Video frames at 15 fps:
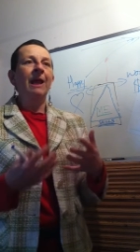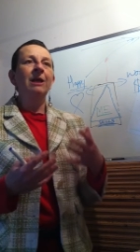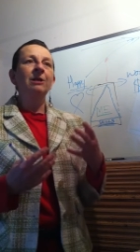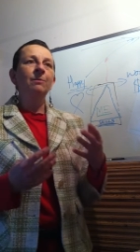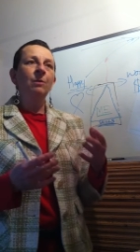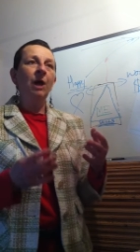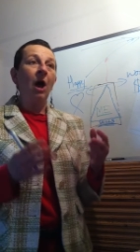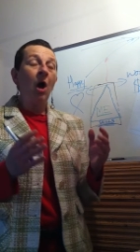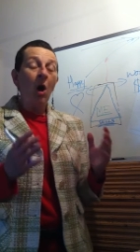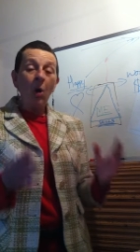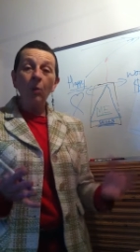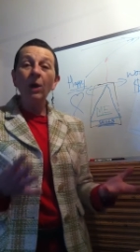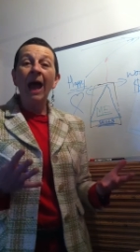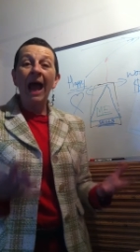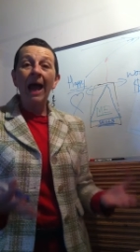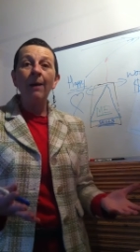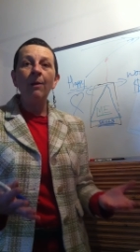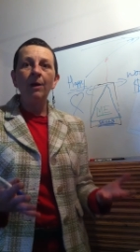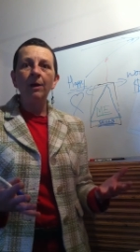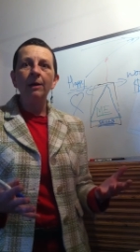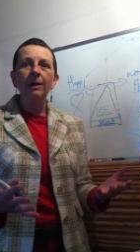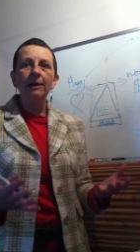and a whole
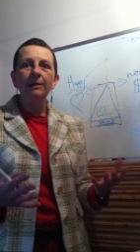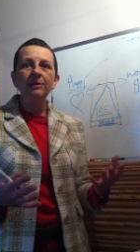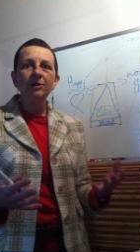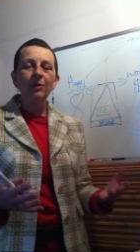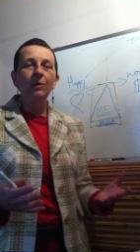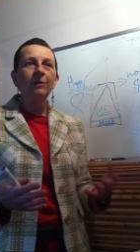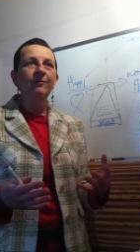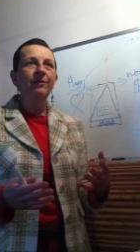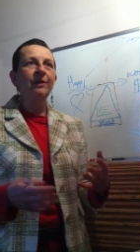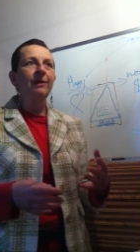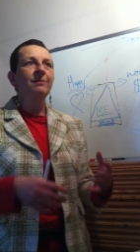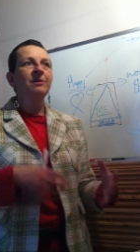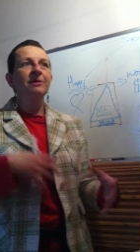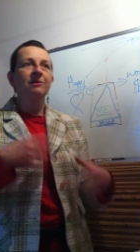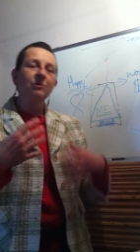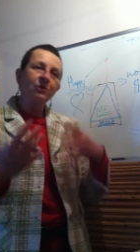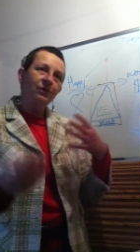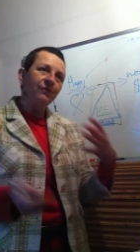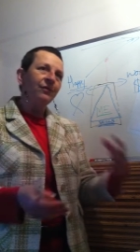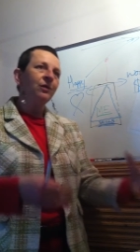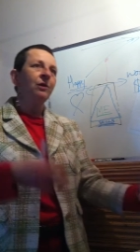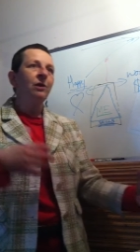hour it took for them to
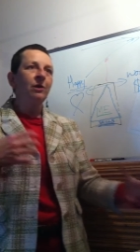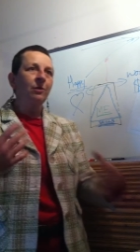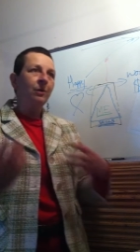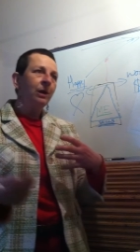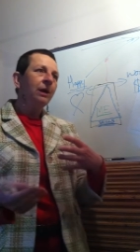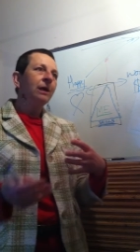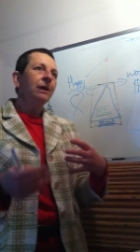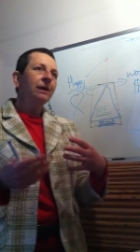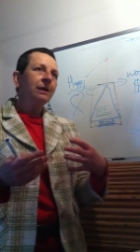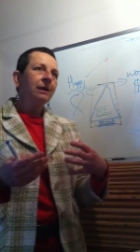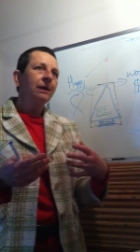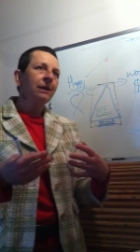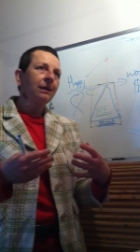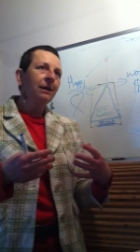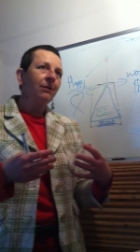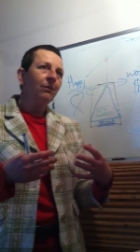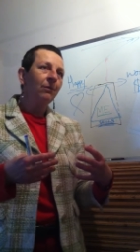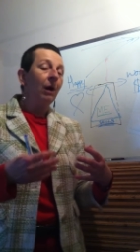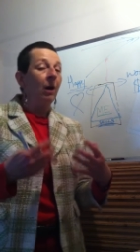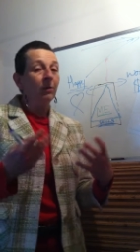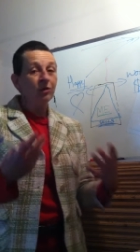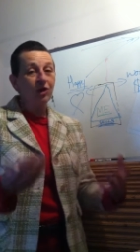sort of, you know,
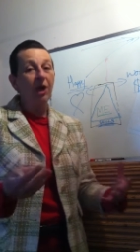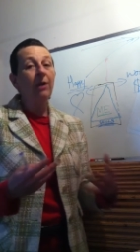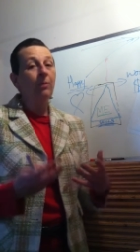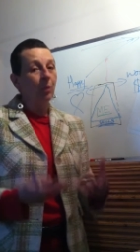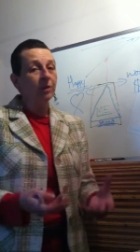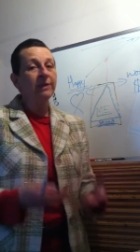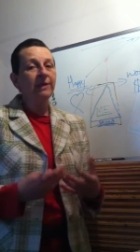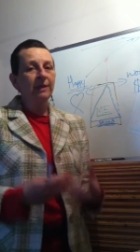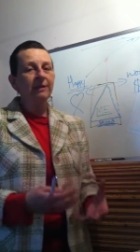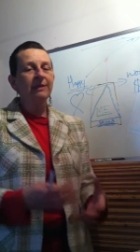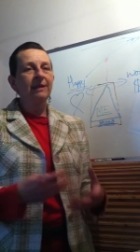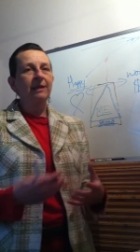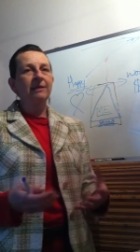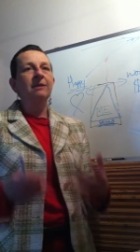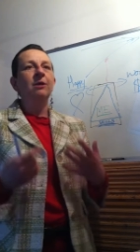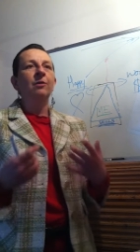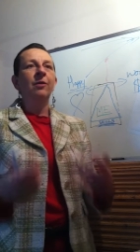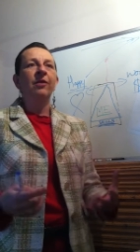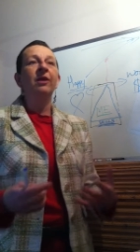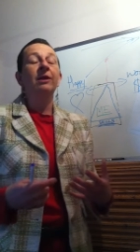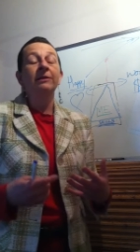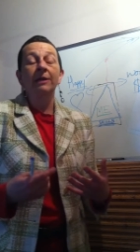well, Jay wanted her to say
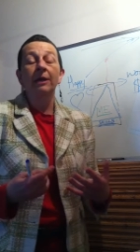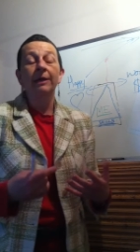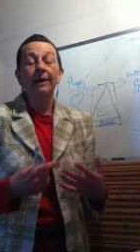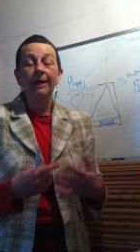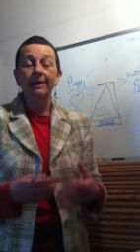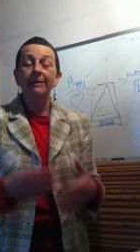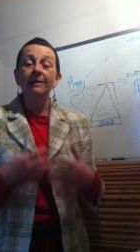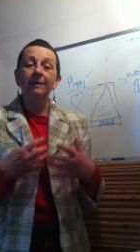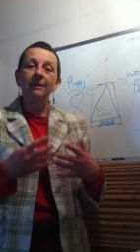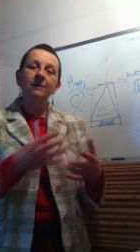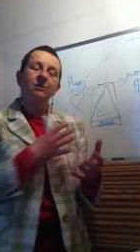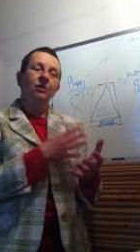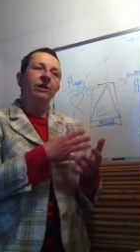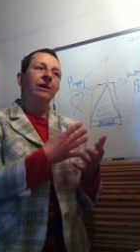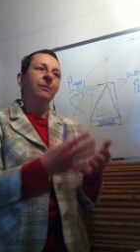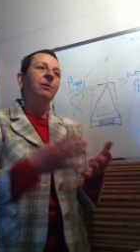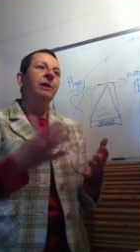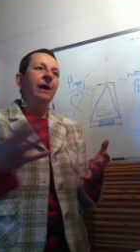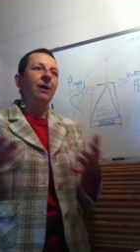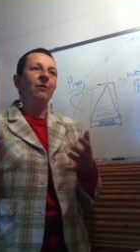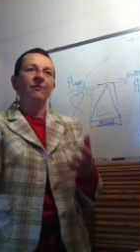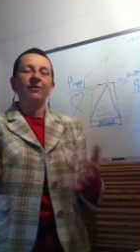certain things, I guess, and it took him
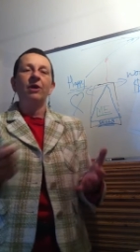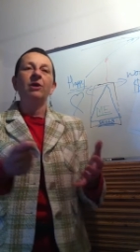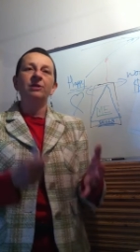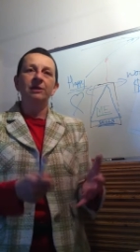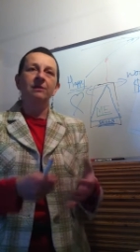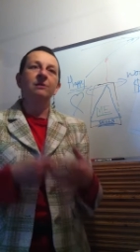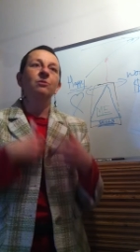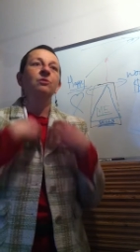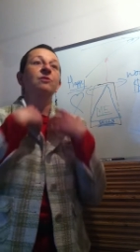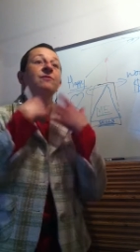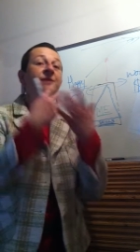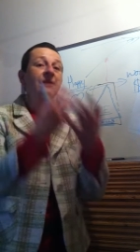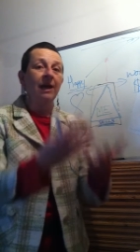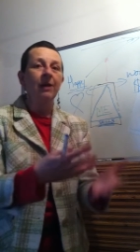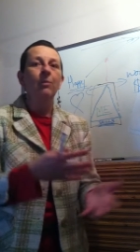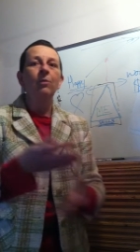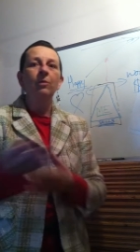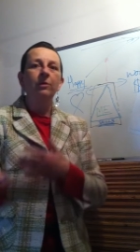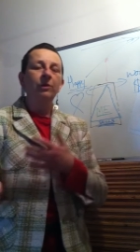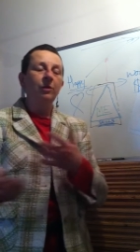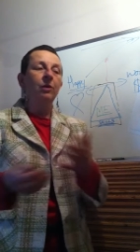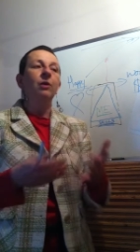an hour for her to sort of say
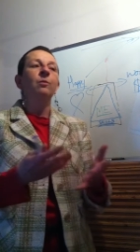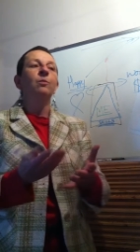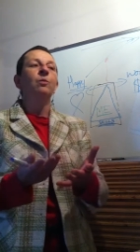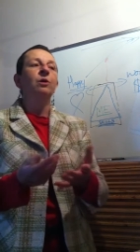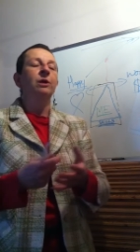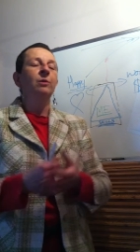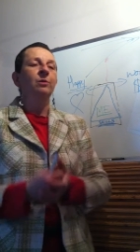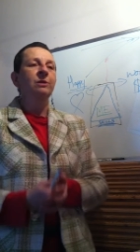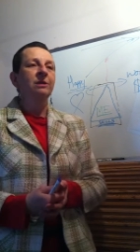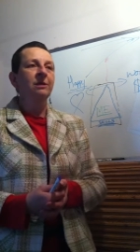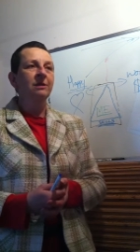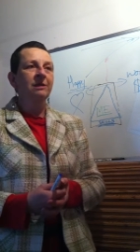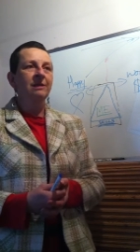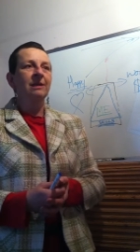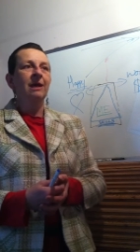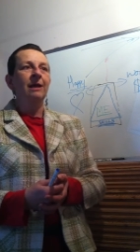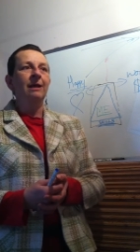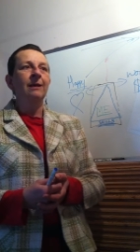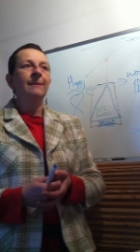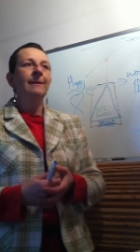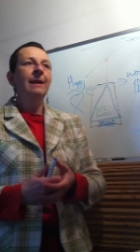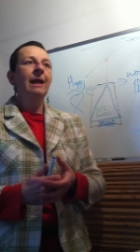what, you know, what he wanted her to
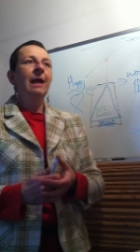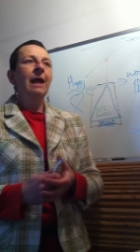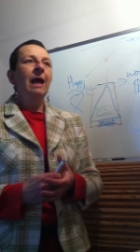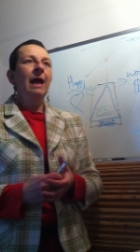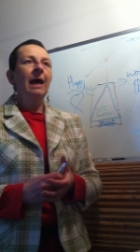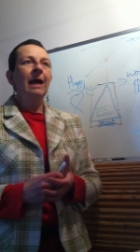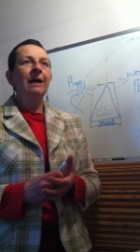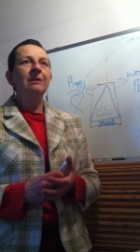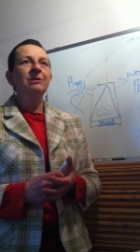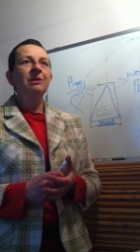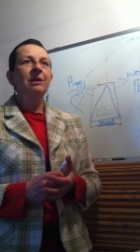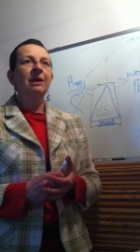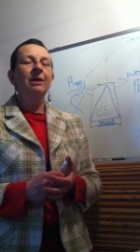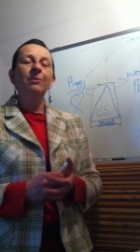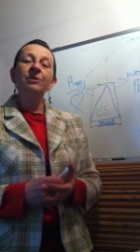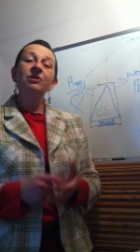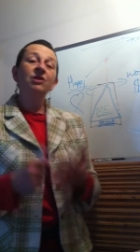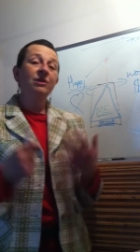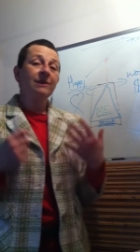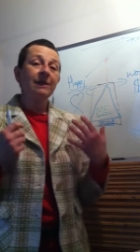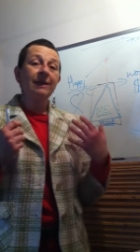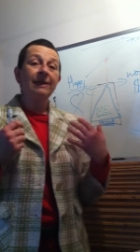say. And it was
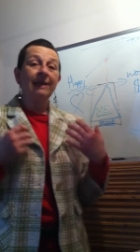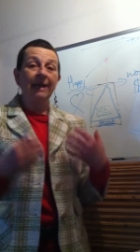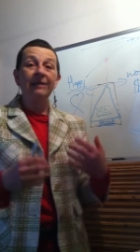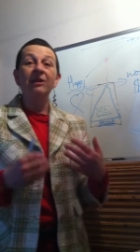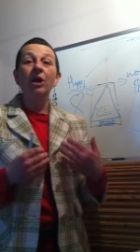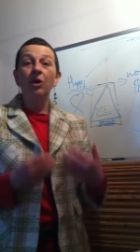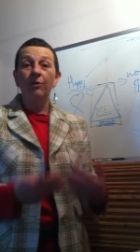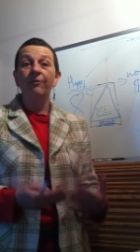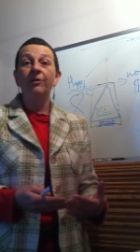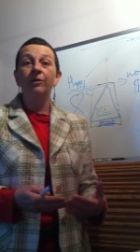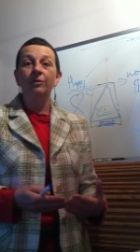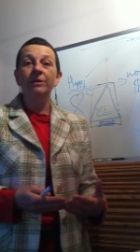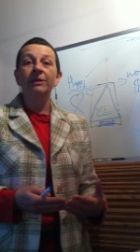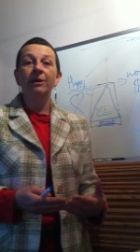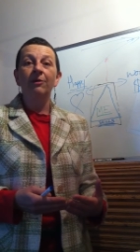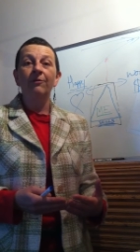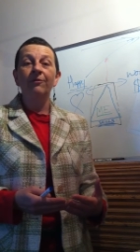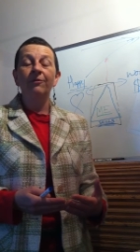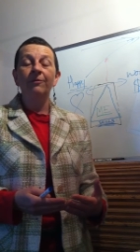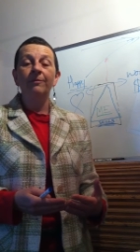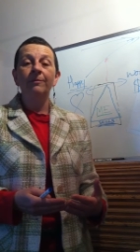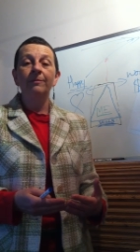just get over
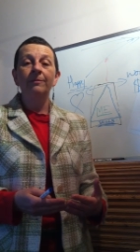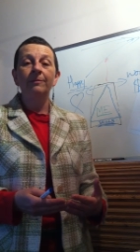yourself.